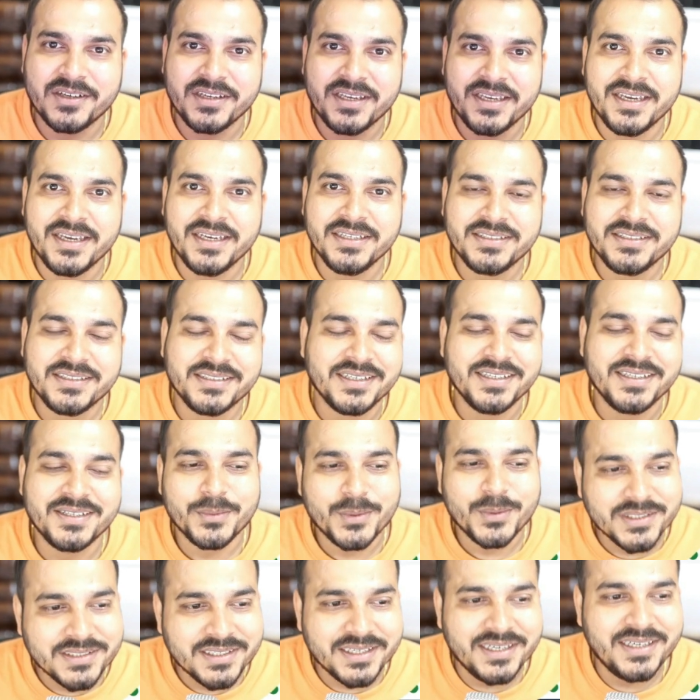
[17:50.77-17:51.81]
So
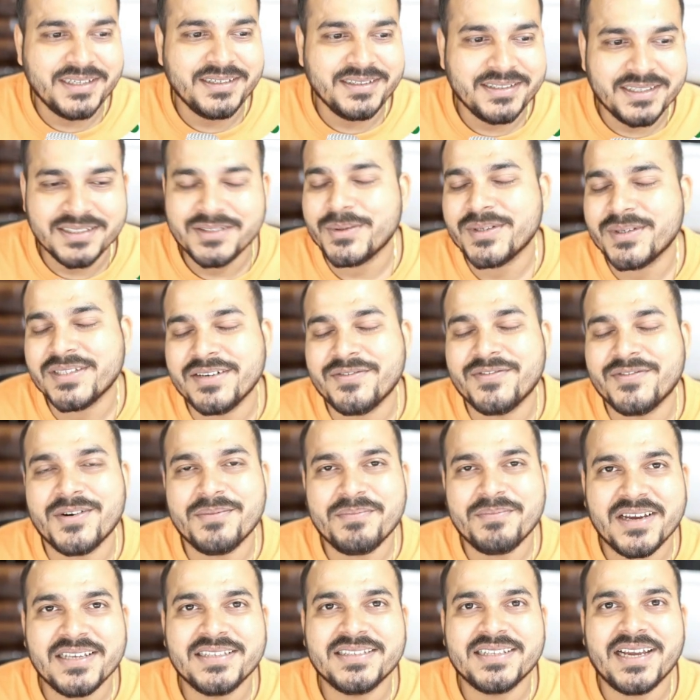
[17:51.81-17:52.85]
this was it
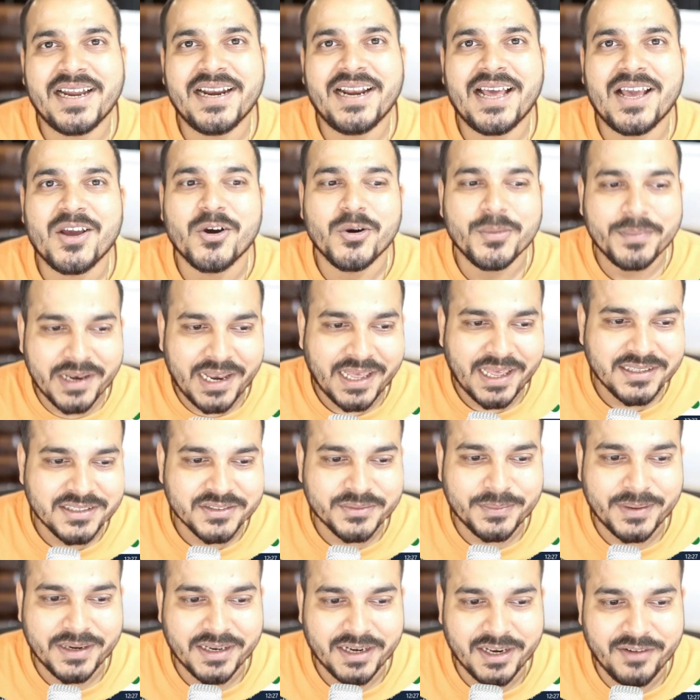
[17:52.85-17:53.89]
from my side. I hope you like
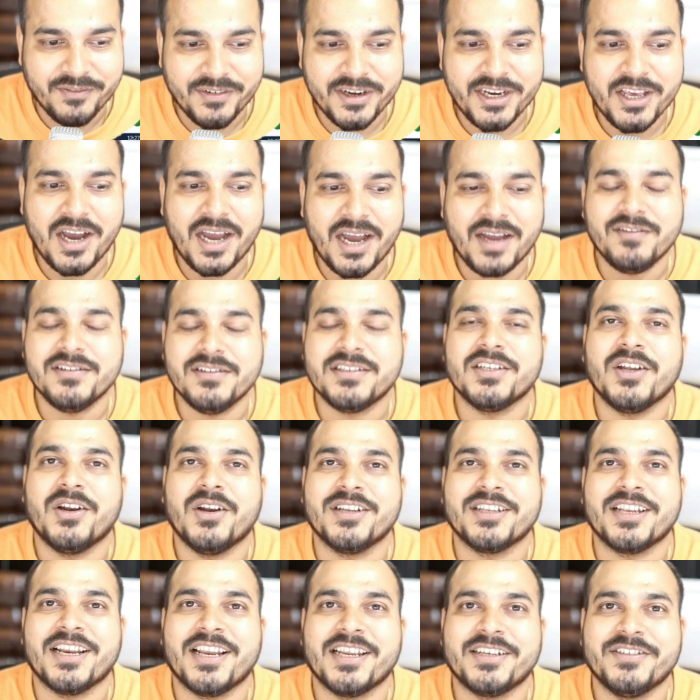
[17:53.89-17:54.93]
this particular video. I will see
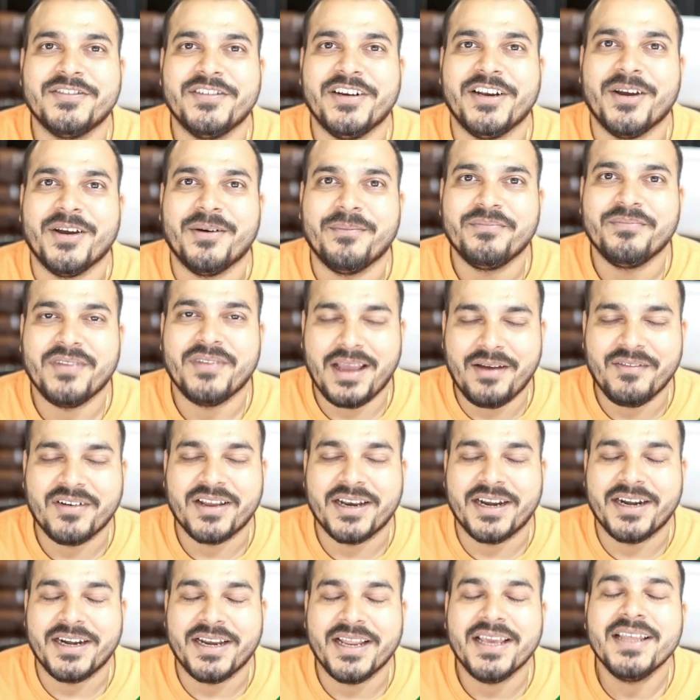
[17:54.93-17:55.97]
you on the next video. Have a
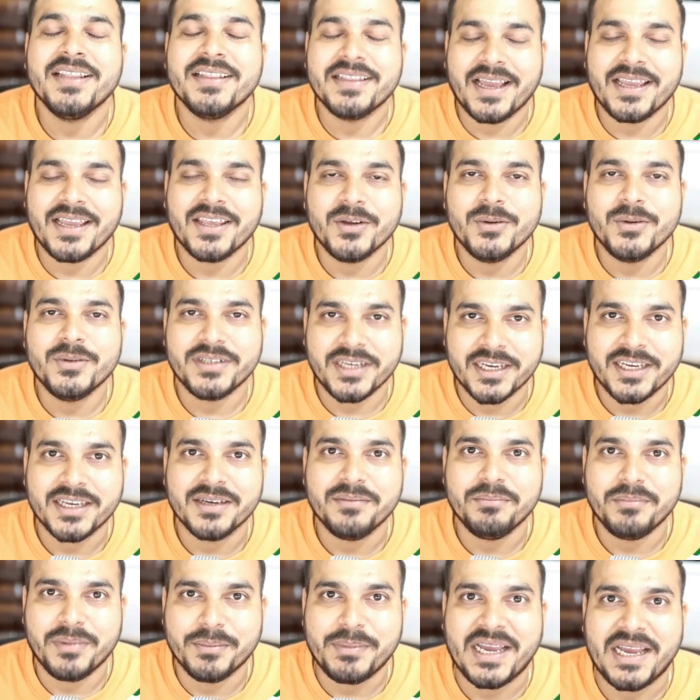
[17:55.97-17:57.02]
great day. Thank you. Take
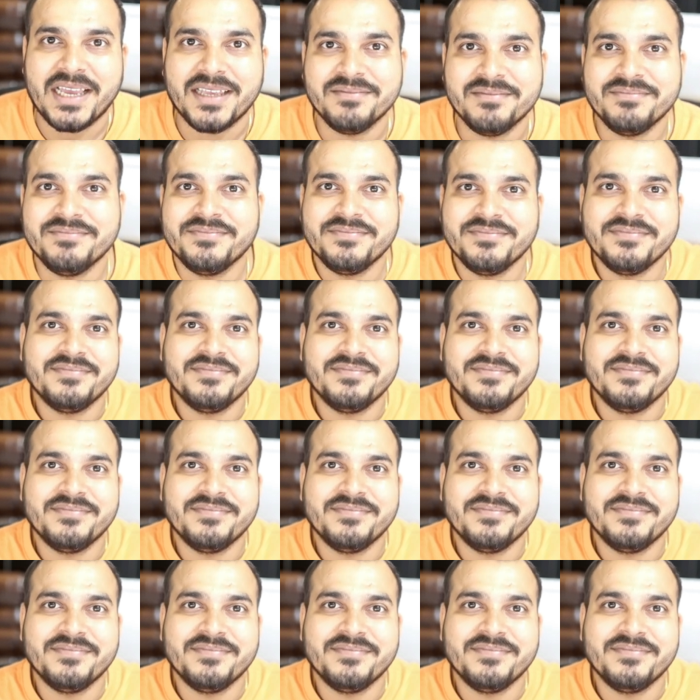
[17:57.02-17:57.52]
care. Bye-bye.